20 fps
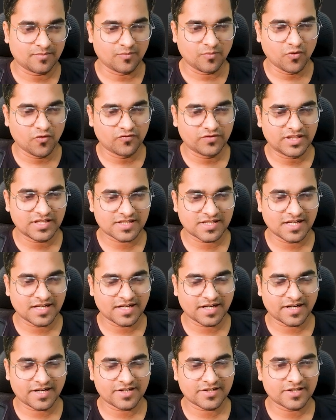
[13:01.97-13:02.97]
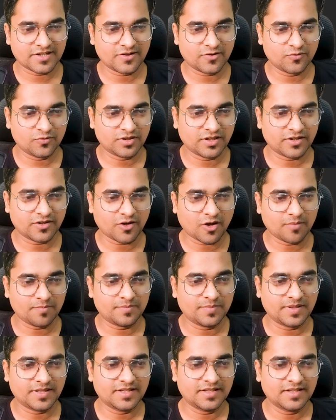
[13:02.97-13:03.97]
Move this declaration to the
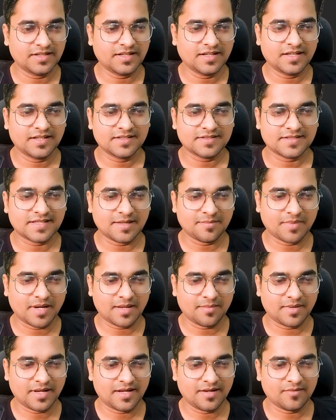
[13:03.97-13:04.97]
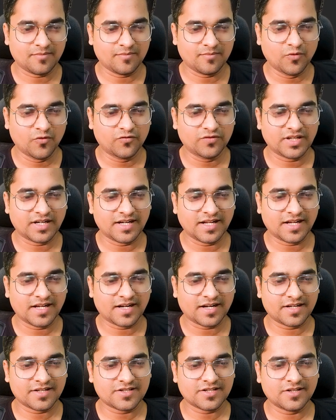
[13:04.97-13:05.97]
top, say bye-bye. Move the
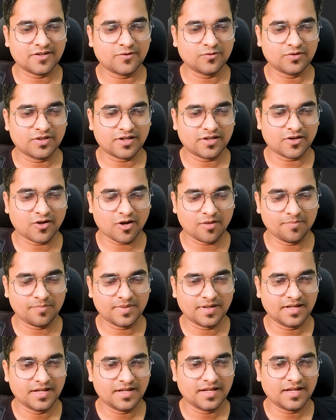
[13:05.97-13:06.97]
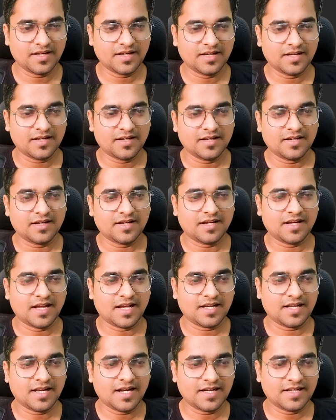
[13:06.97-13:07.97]
declaration to the top
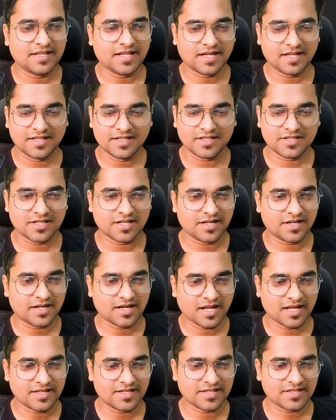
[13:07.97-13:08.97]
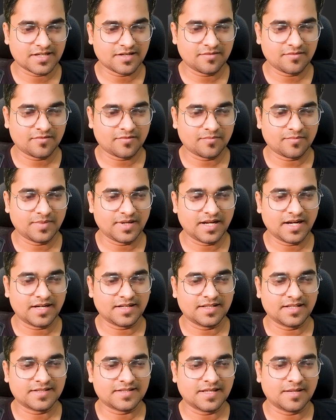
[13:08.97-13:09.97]
and let the initialization be
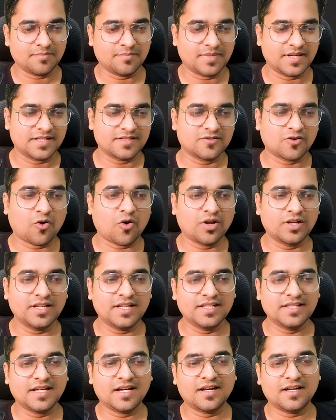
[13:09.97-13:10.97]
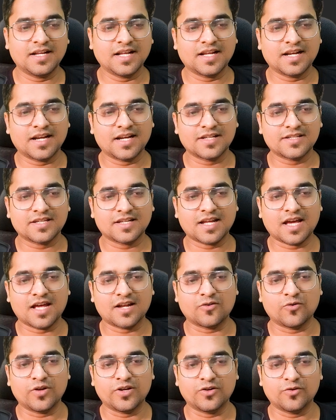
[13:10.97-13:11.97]
at the same place. Only the declaration
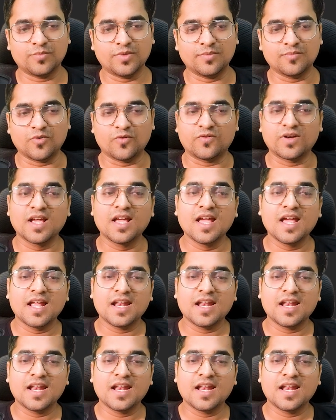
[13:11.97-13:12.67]
are going to be moved.